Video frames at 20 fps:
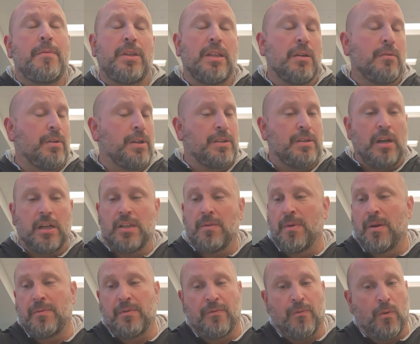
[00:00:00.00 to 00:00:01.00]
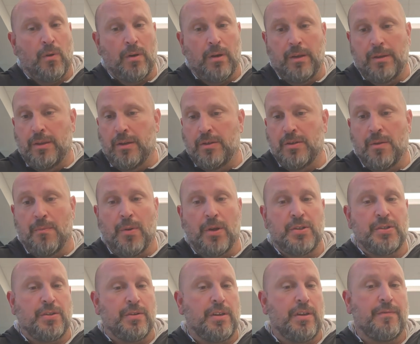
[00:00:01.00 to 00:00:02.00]
I mean, like we talked about before, there's a
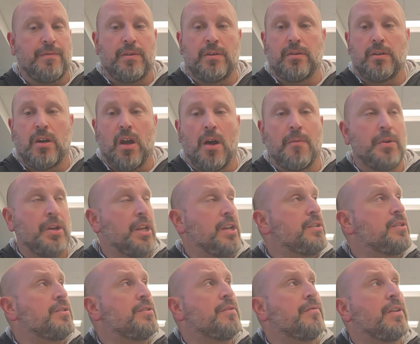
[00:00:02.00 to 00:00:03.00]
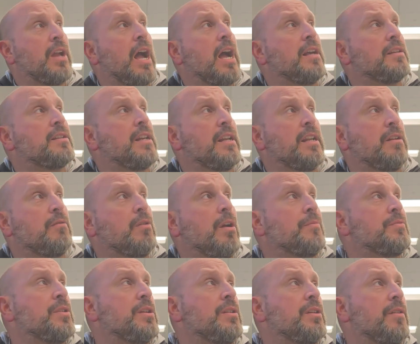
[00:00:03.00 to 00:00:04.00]
bunch of different combinations of guys getting
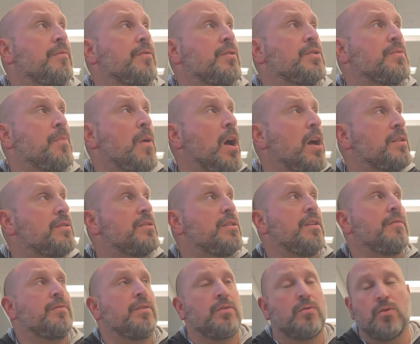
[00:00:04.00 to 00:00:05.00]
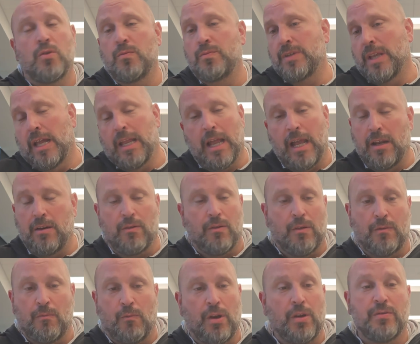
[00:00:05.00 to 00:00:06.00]
reps at different spots, different groups.
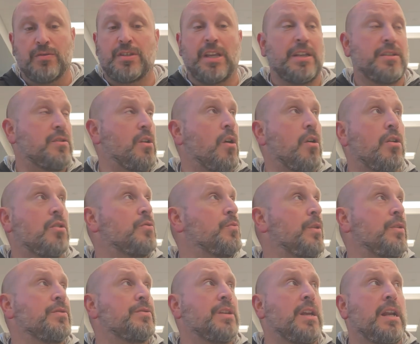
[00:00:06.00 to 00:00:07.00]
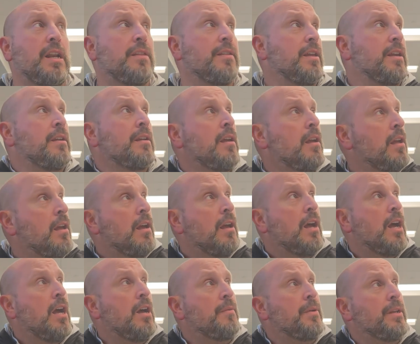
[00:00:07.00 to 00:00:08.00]
We don't say starters. We don't say anything.
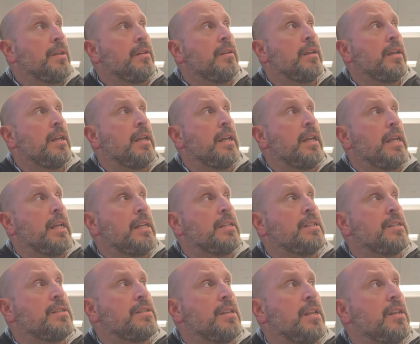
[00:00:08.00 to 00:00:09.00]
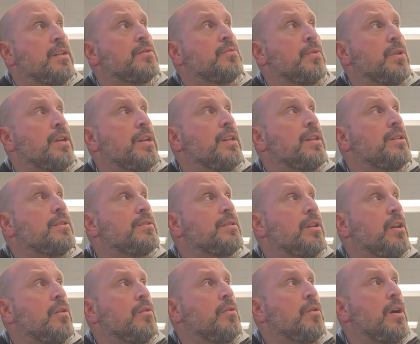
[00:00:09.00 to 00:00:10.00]
I mean, it is what it is.
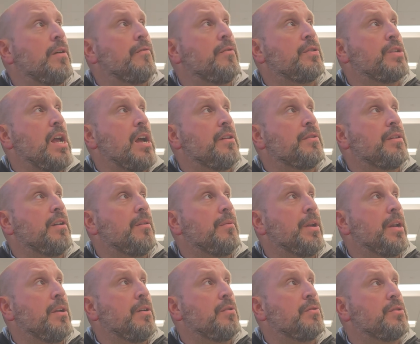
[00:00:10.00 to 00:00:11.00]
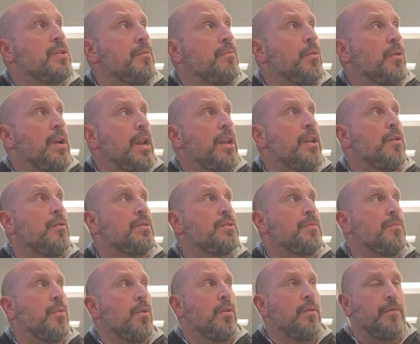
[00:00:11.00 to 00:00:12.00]
You know, whoever's out there, I mean, I know at some point I know it's
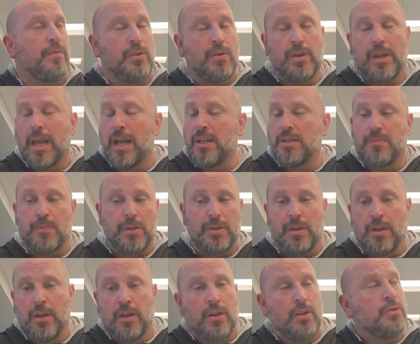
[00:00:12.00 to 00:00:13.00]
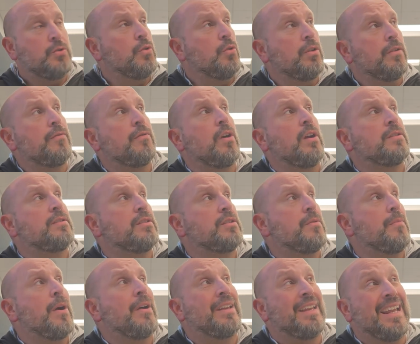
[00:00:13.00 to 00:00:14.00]
important for you guys, but truly for us,
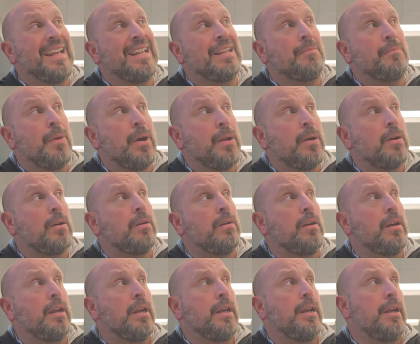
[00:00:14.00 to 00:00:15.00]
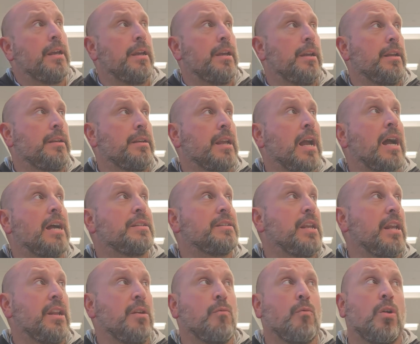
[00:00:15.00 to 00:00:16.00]
it's about getting better and guys
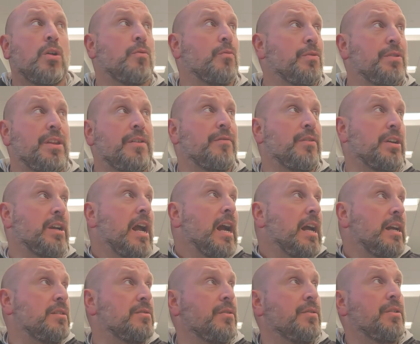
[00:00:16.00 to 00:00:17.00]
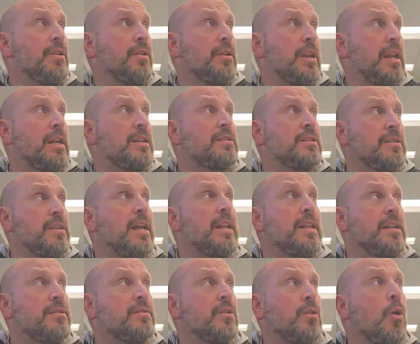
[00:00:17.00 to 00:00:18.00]
getting work with different guys. And that
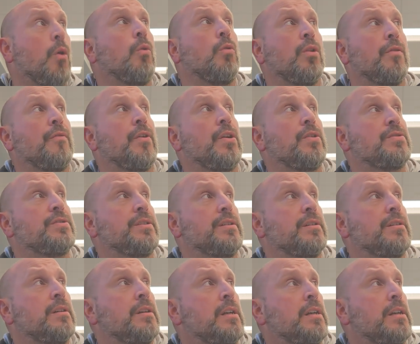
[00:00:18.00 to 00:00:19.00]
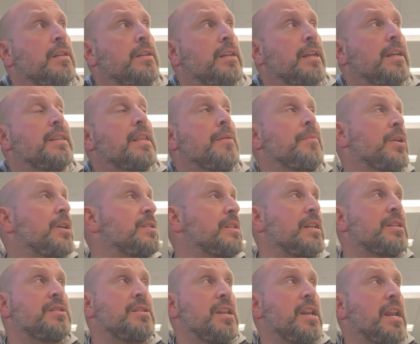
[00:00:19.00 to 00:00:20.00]
is a goal of ours to get that, because
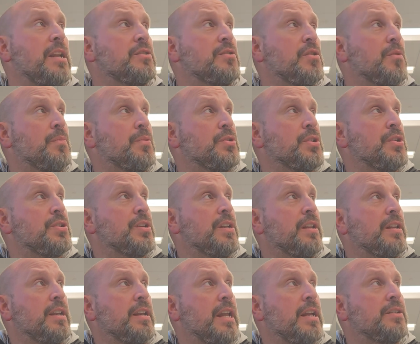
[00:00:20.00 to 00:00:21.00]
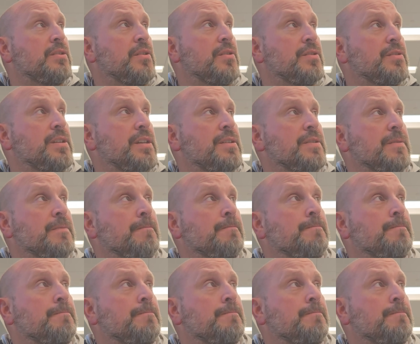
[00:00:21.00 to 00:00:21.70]
that's the nature of the position and the nature of the season.